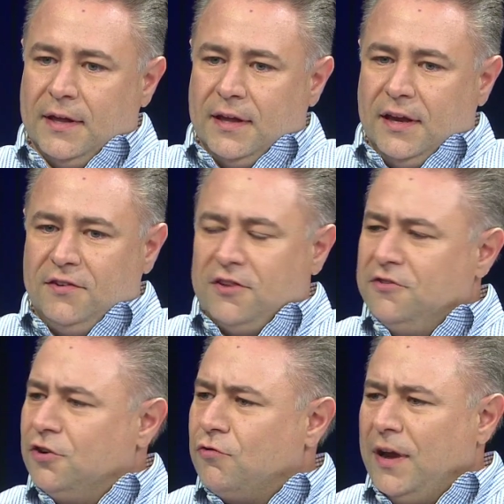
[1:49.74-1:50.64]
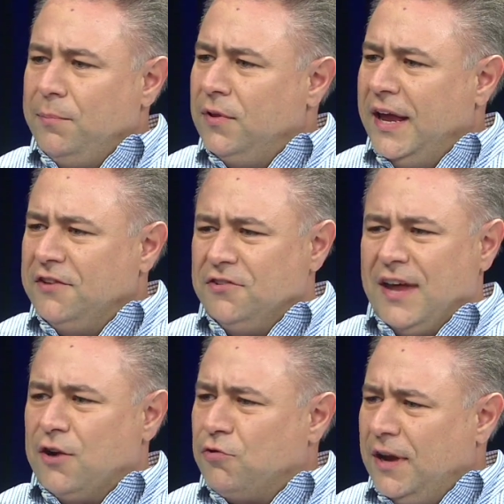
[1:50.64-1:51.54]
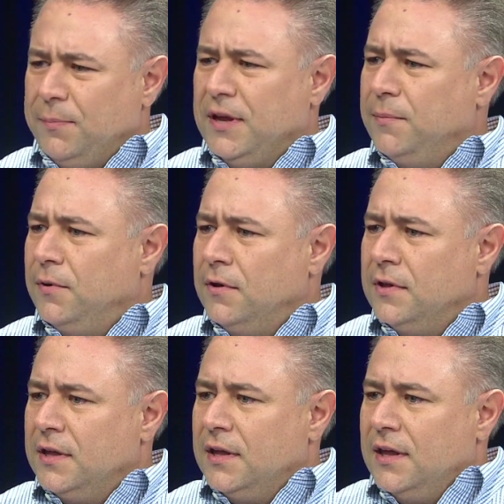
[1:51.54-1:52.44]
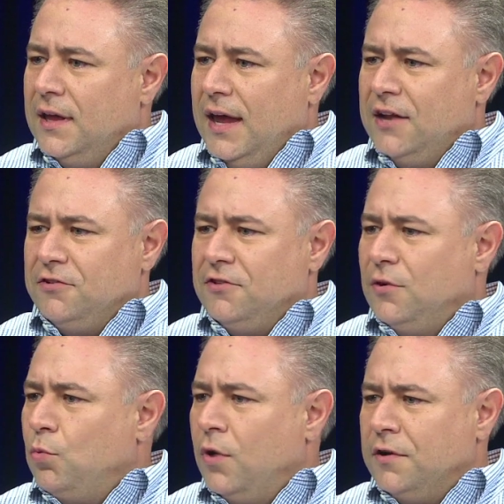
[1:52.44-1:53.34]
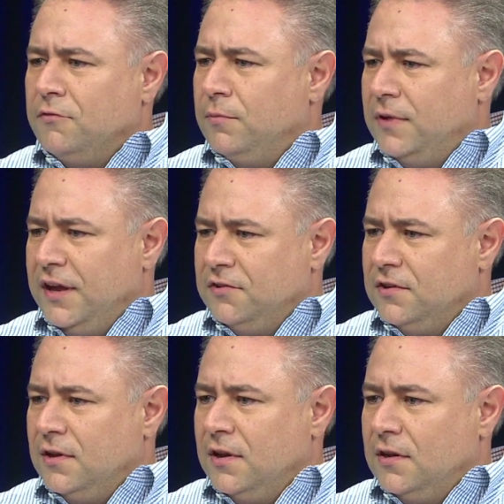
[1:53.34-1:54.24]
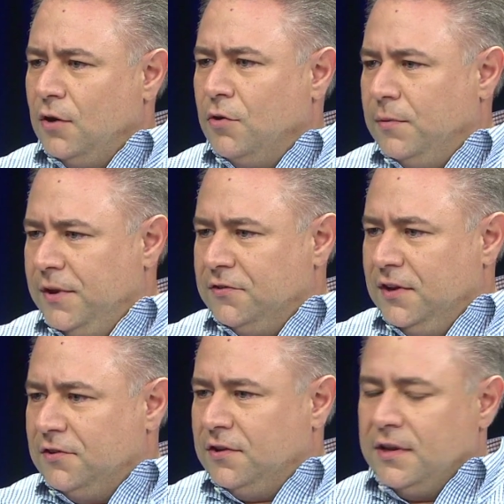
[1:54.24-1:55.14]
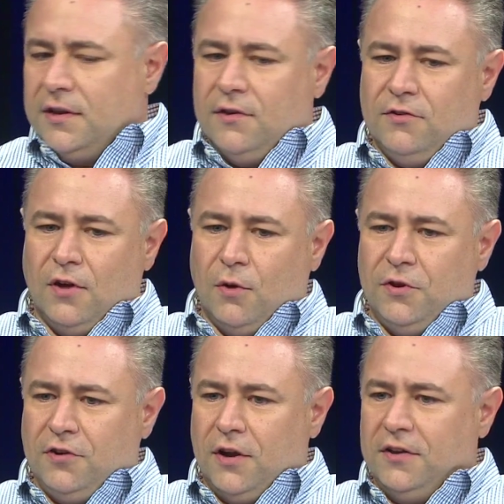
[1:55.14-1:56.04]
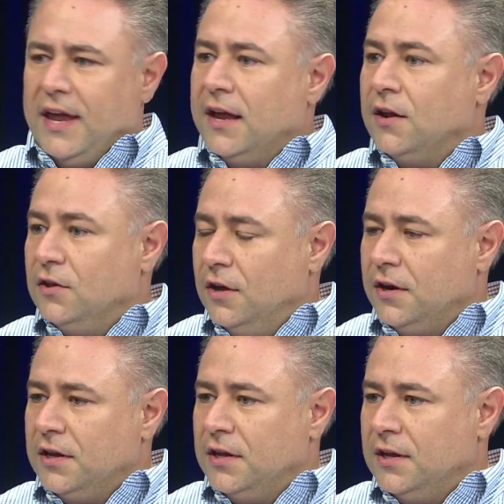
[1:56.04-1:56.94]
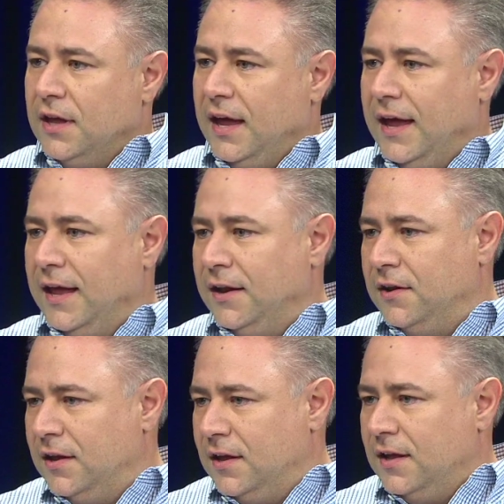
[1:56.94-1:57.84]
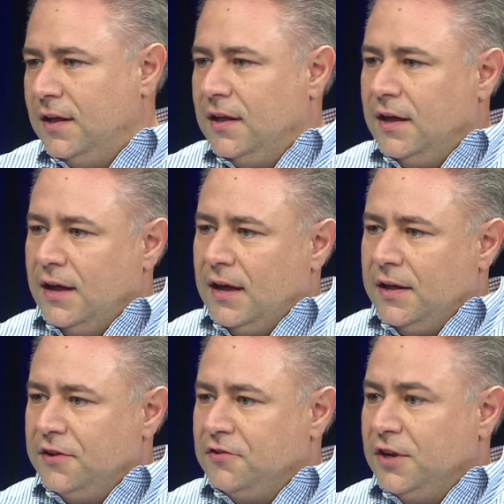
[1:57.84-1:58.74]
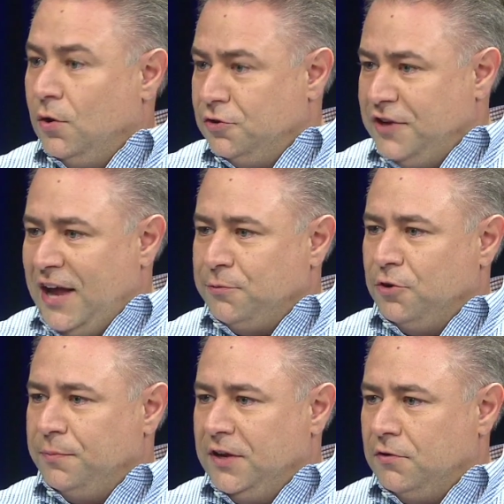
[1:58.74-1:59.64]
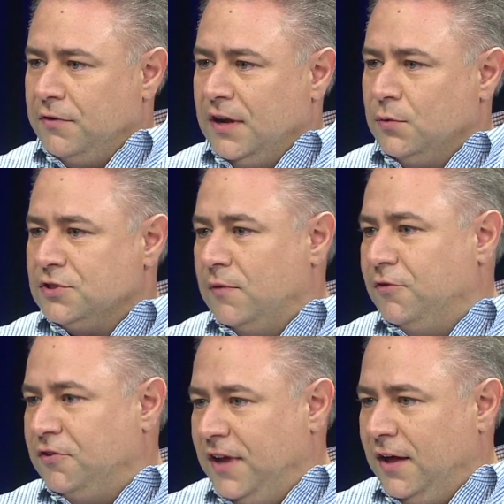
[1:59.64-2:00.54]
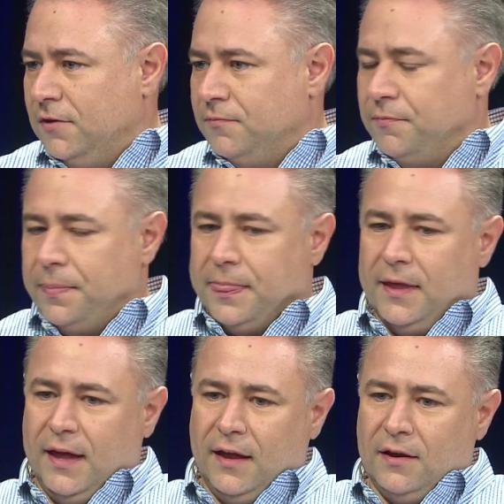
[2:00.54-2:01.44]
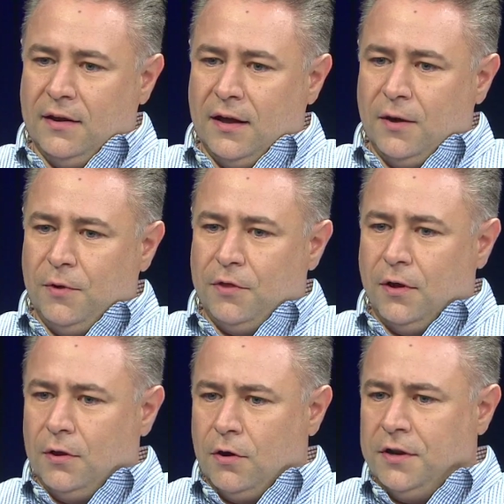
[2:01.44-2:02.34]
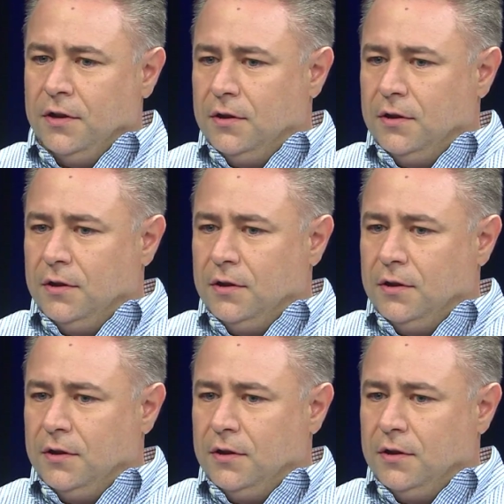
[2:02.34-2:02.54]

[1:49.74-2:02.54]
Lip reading: he says it's a great place, it's got great people, and it's just a wonderful place to own a business. So we started taking a look, and the old Jasper's Pizzeria was up for sale, and we thought long